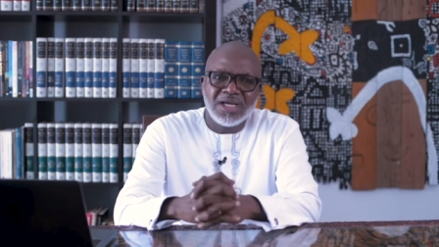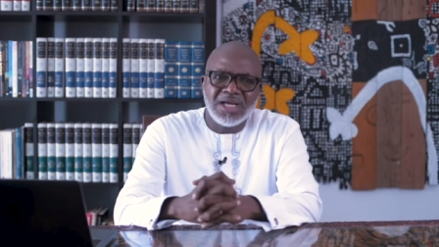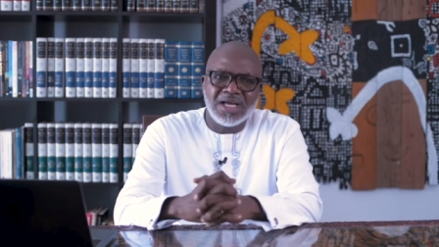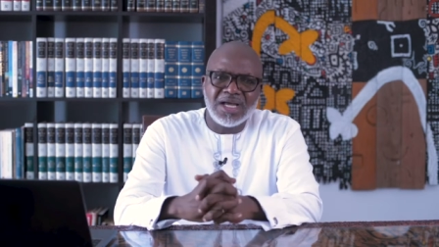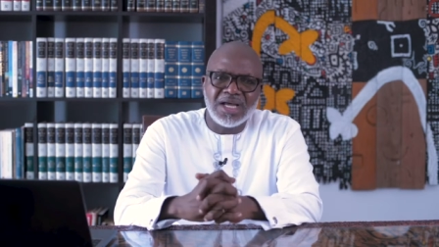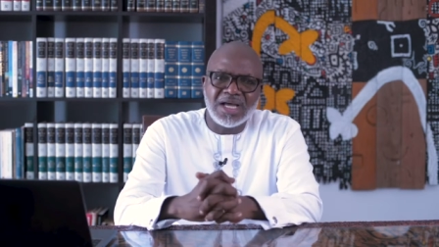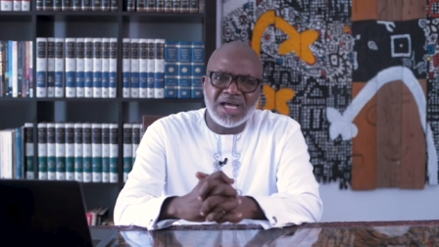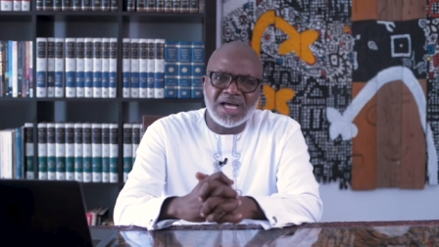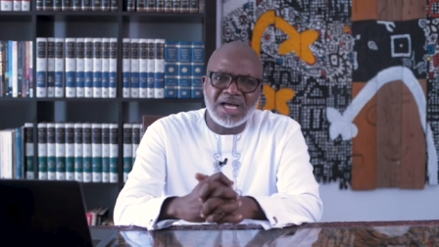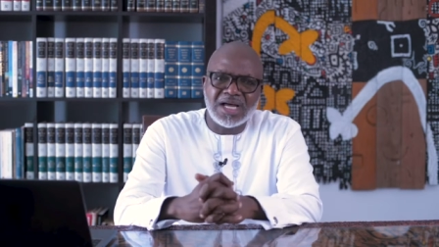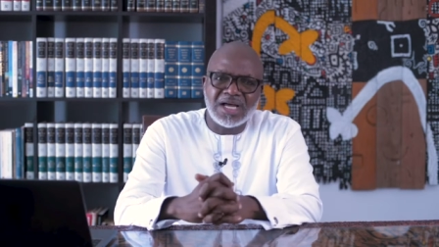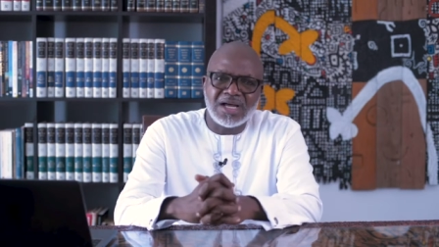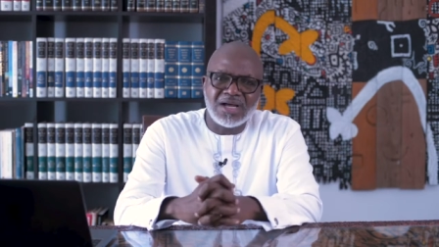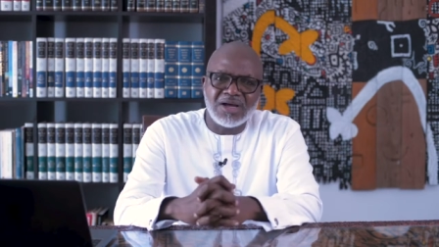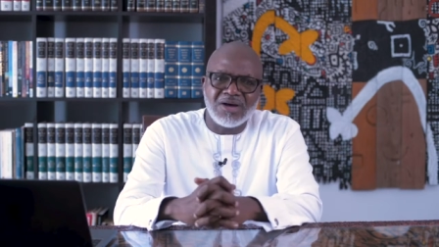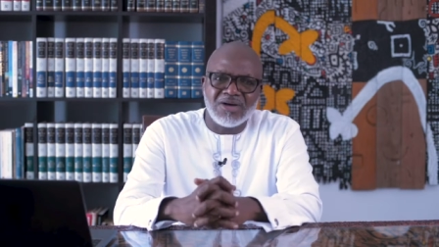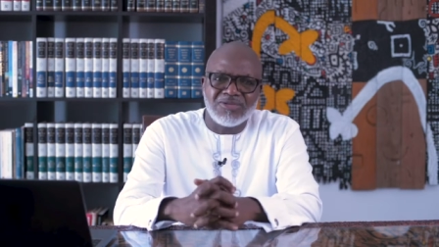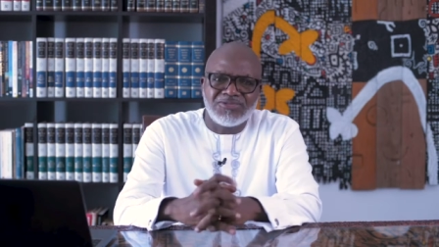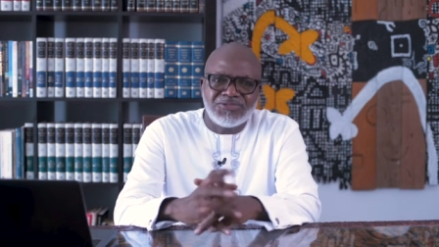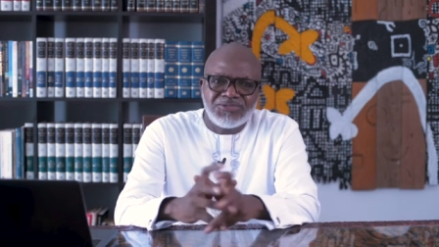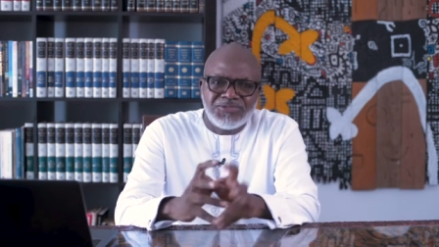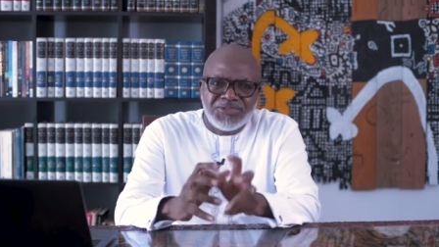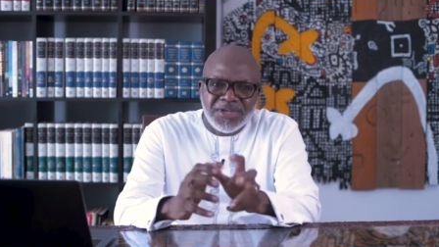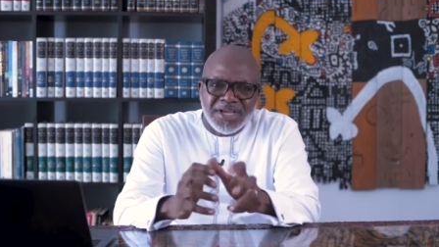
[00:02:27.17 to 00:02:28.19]
uh,
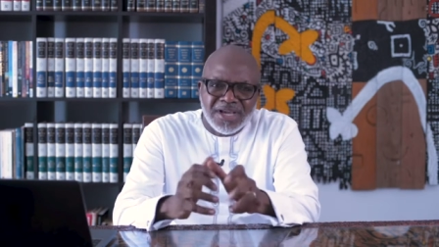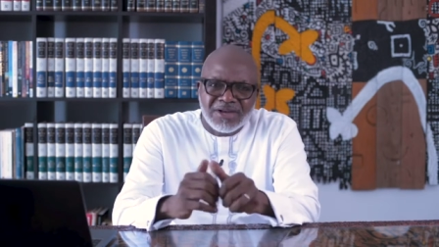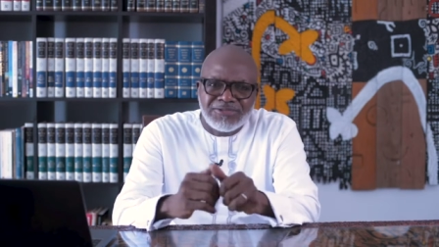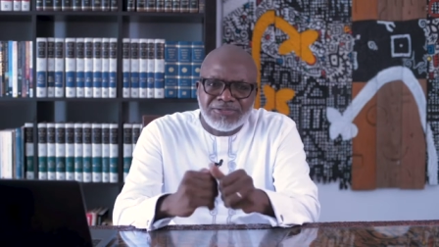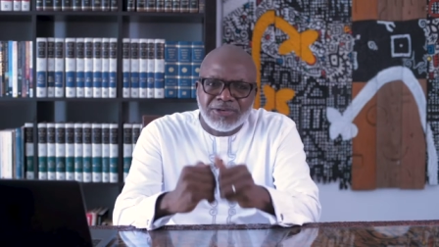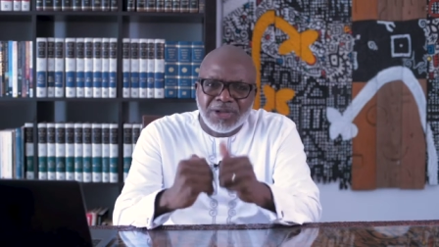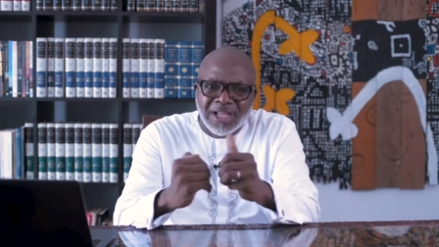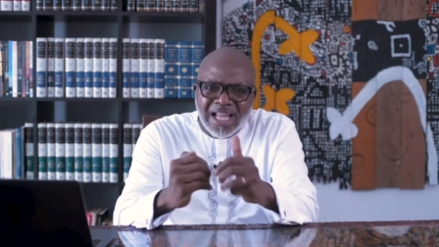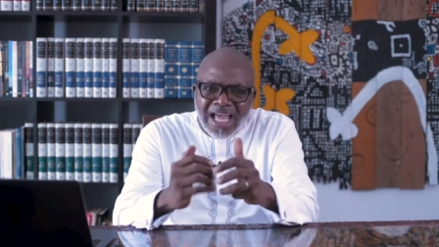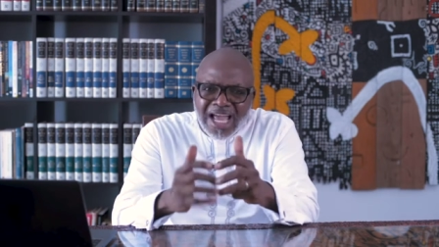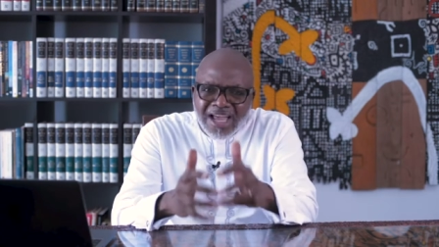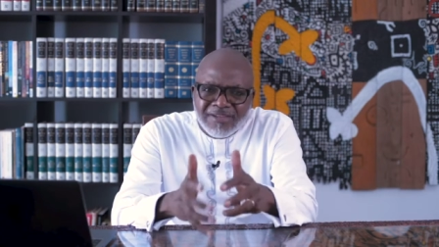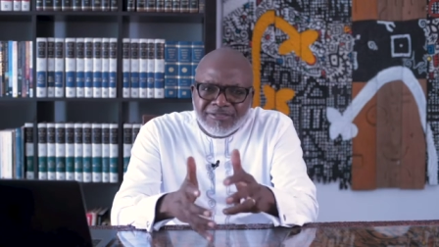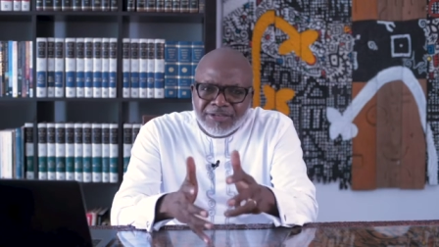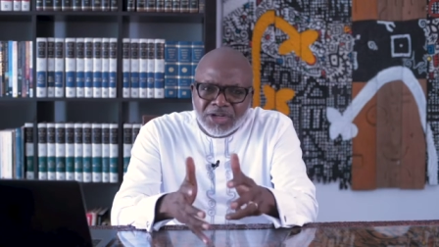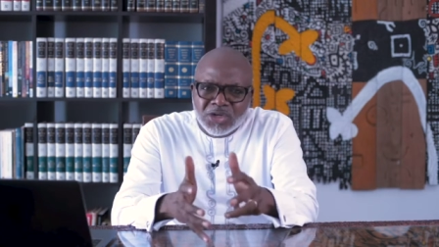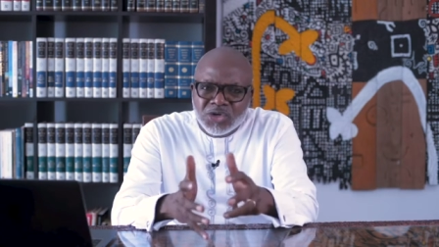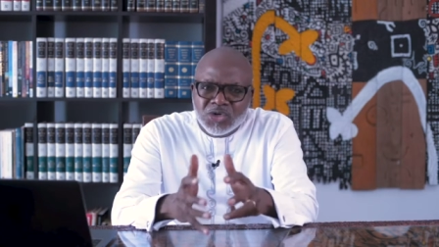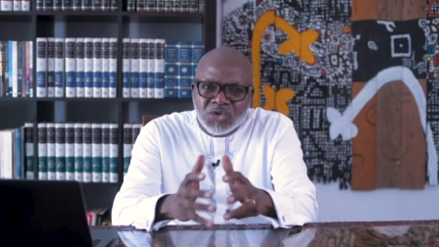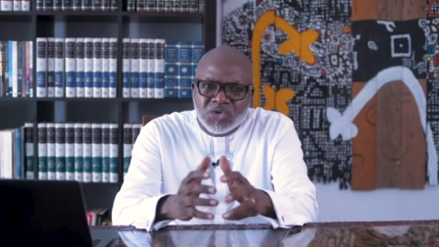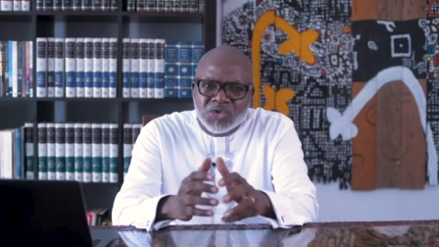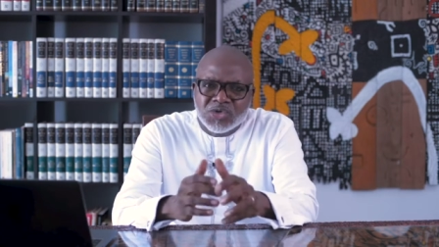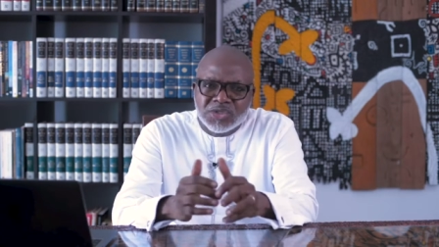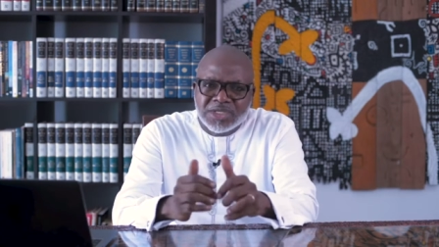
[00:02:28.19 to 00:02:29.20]
of fear for
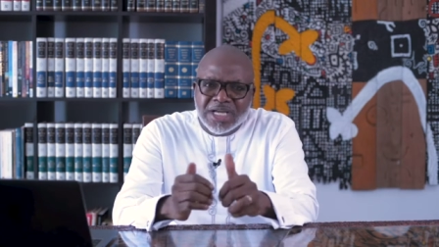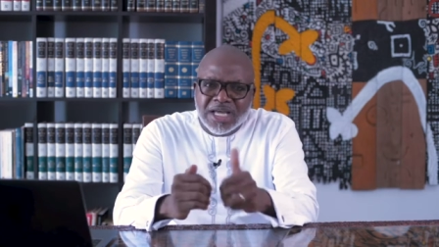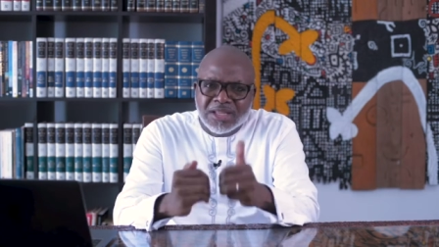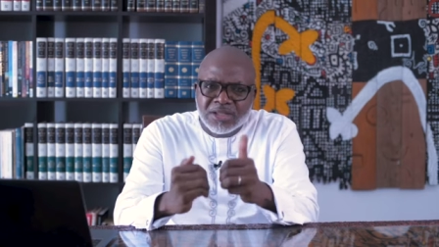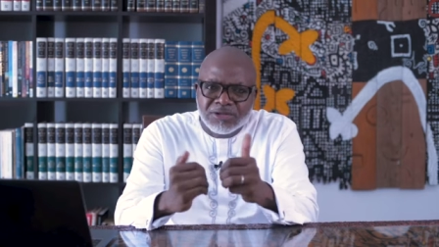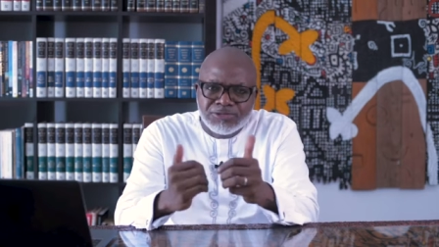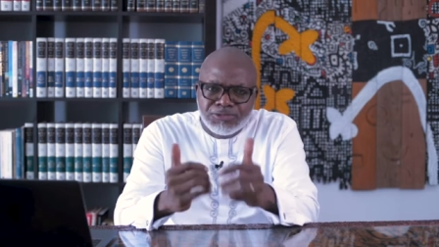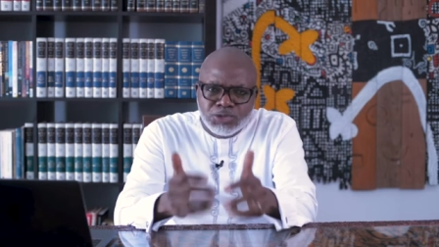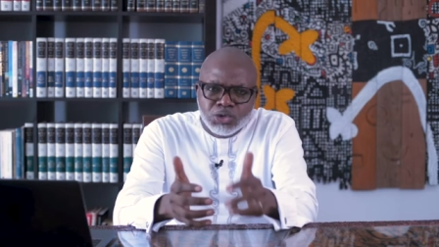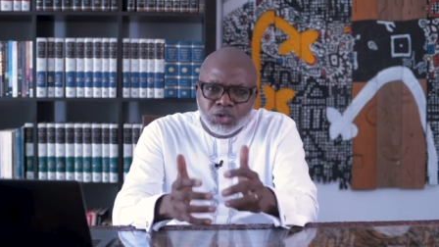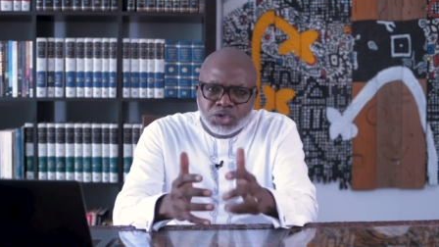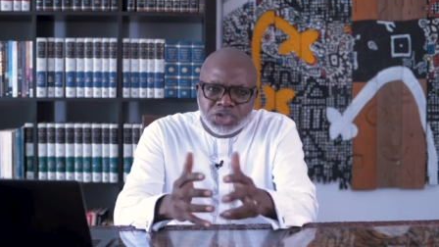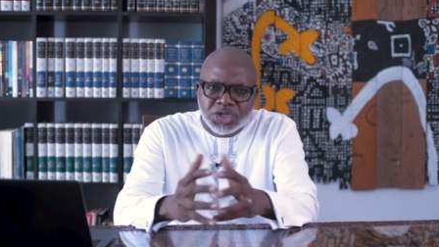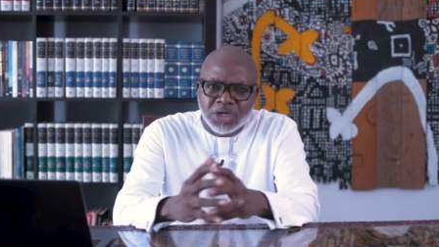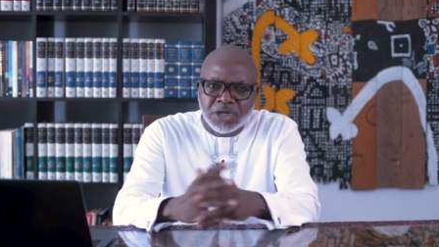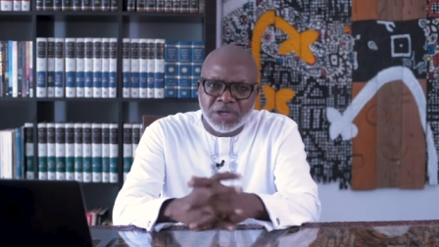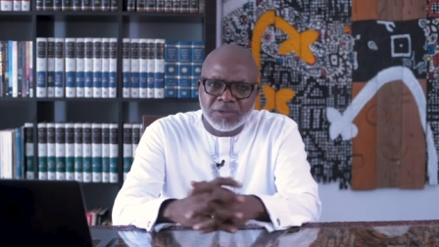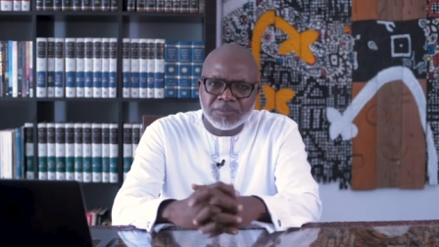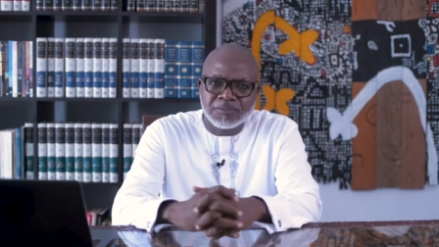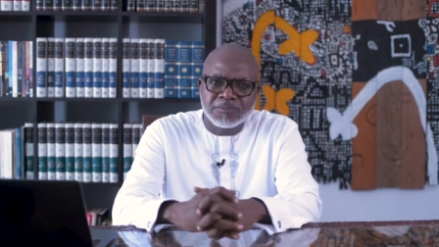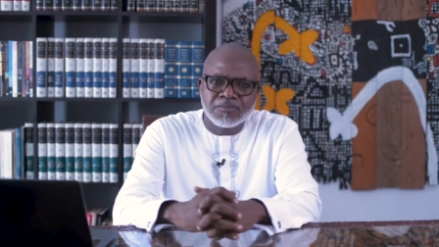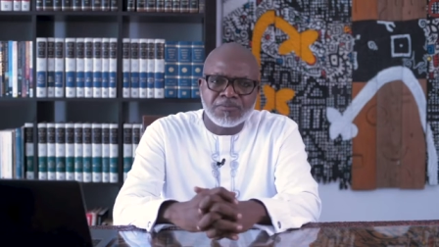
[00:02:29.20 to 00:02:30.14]
livelihood and the future.